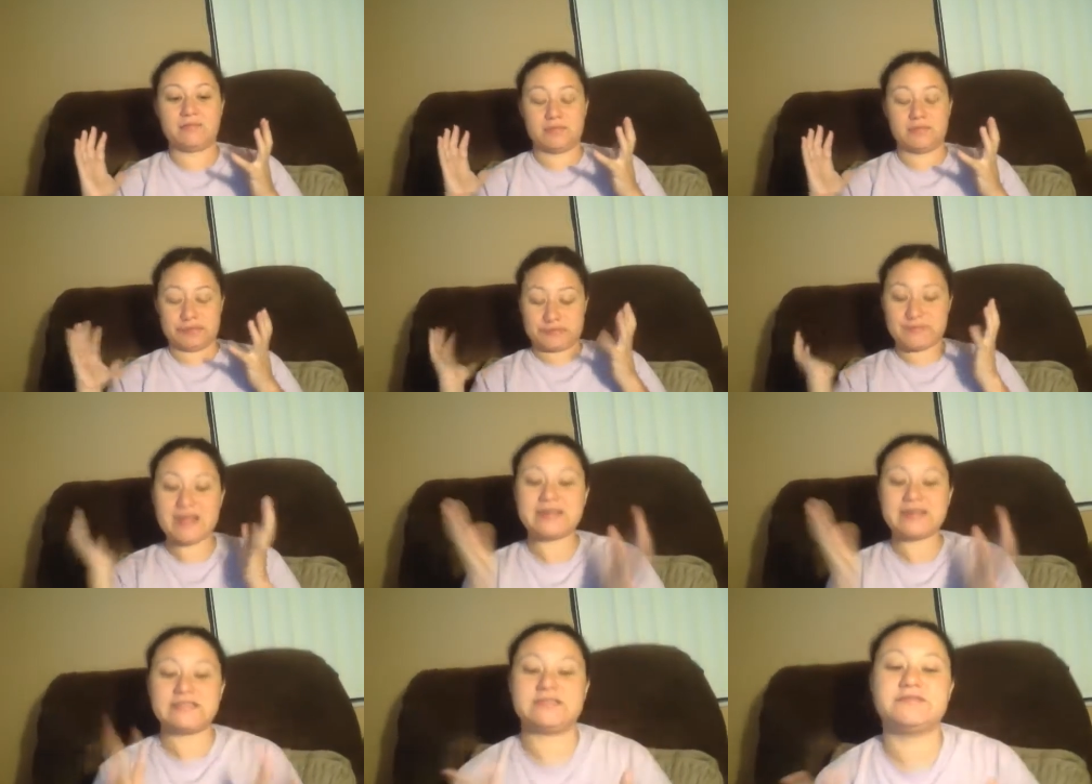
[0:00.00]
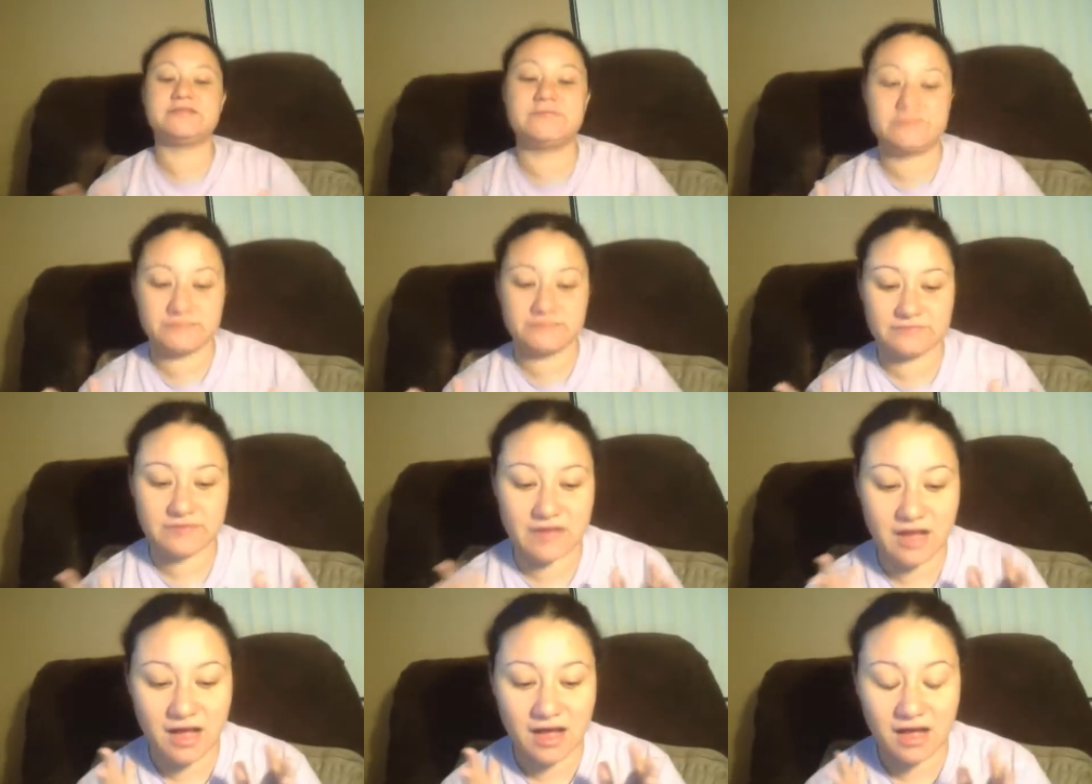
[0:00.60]
perspective
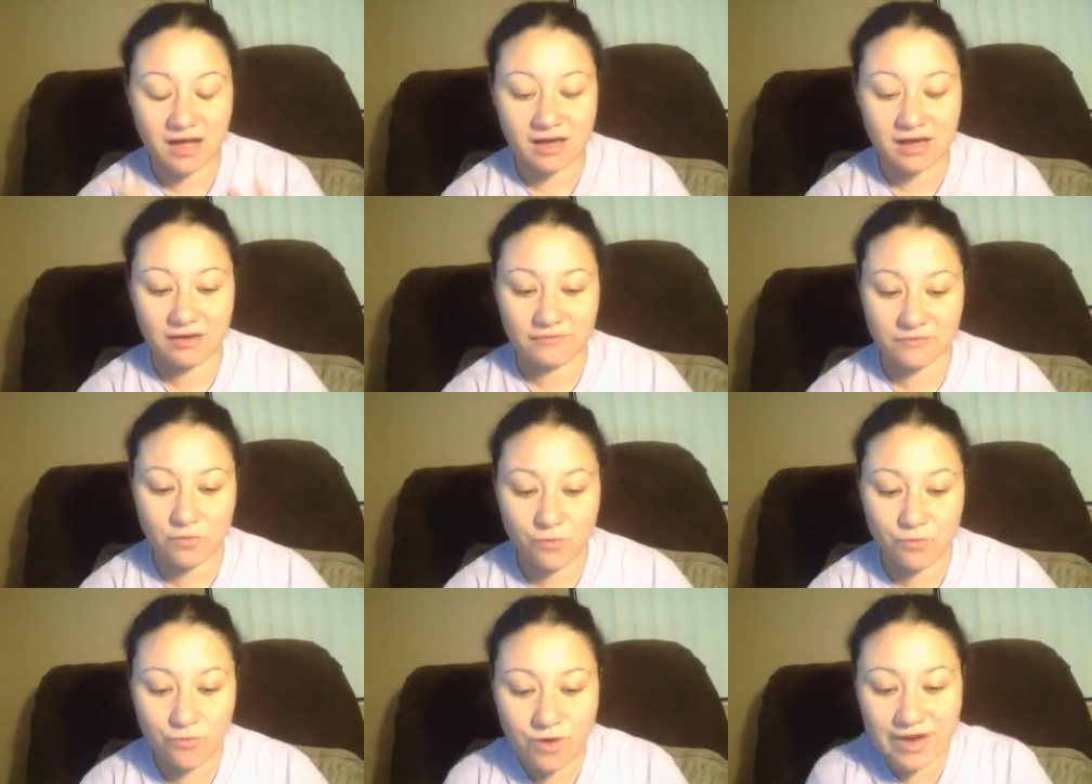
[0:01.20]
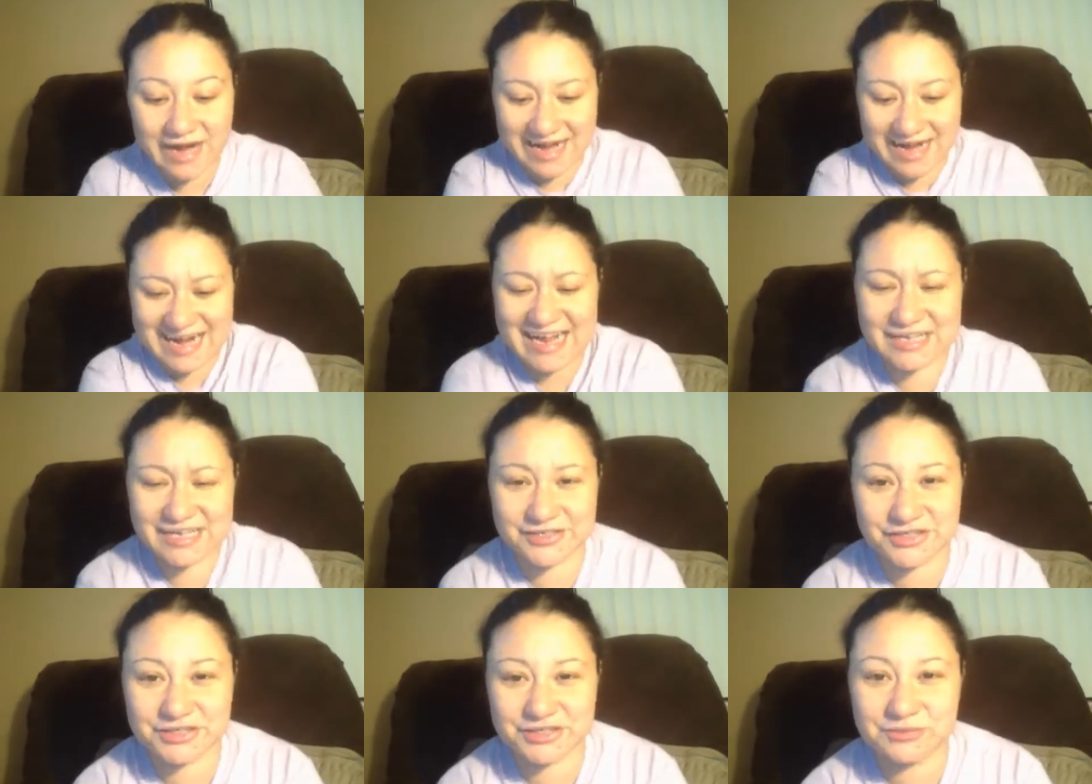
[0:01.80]
of what I
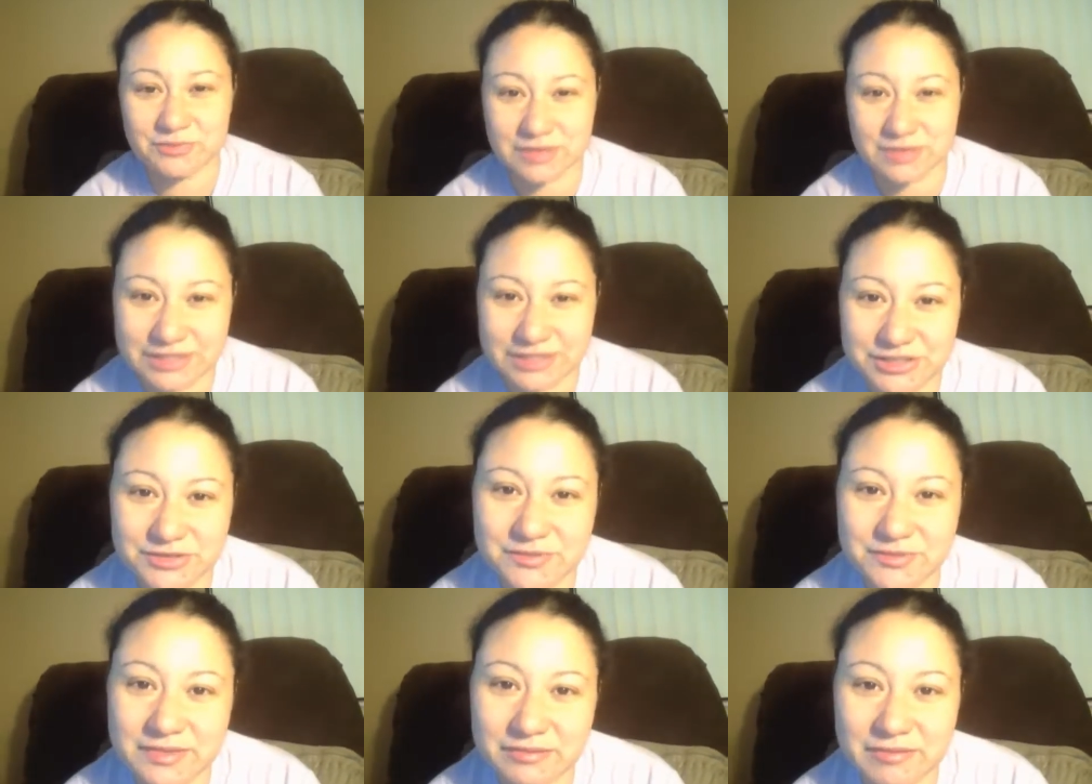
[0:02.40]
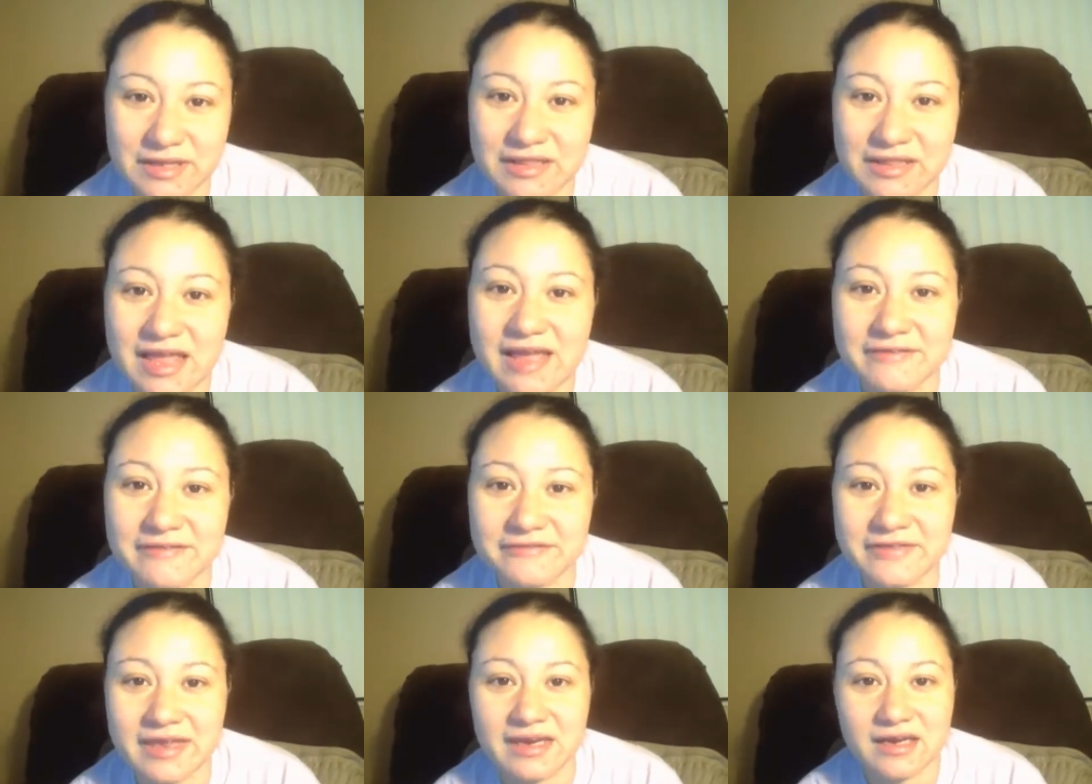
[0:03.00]
actually want to do with my life.